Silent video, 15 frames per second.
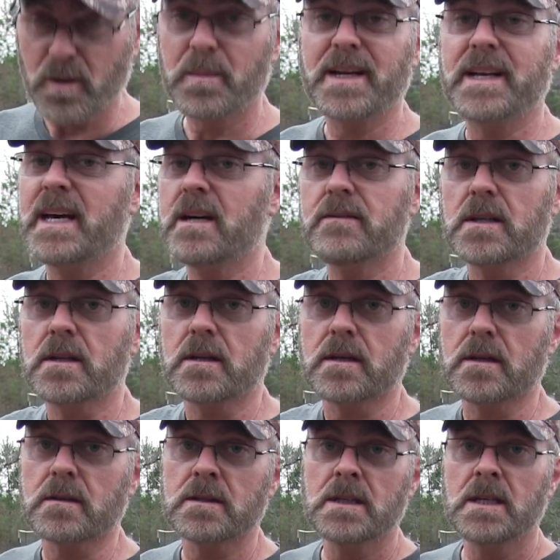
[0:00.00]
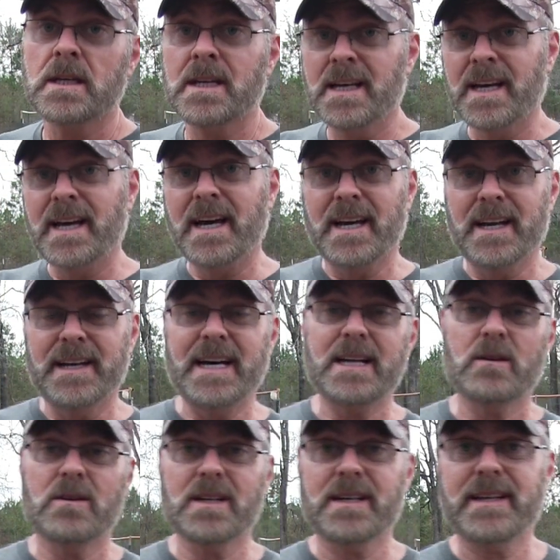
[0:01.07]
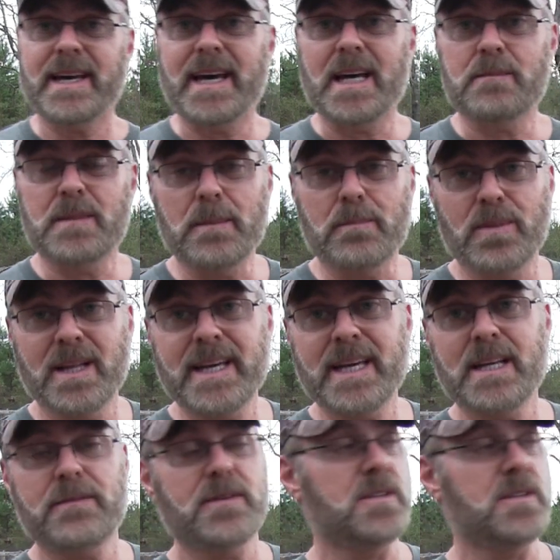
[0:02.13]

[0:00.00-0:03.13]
be in heaven in here. And not only that, my plan for